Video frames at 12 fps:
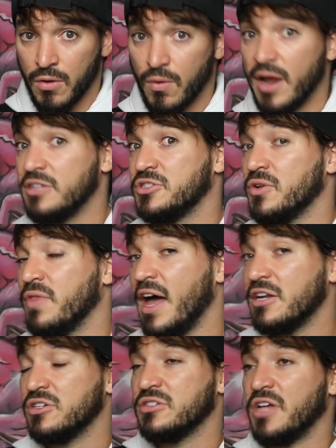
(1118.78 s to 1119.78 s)
right? So
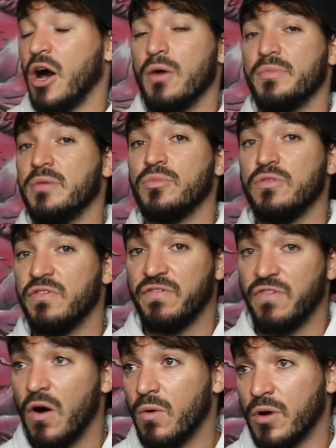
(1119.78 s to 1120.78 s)
that just helped me move
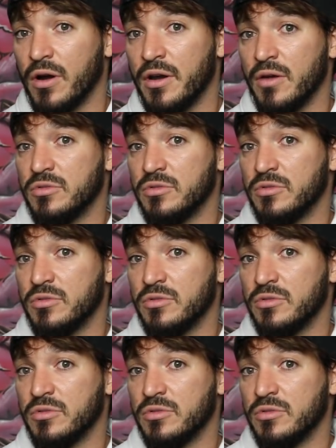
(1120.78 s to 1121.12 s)
forward.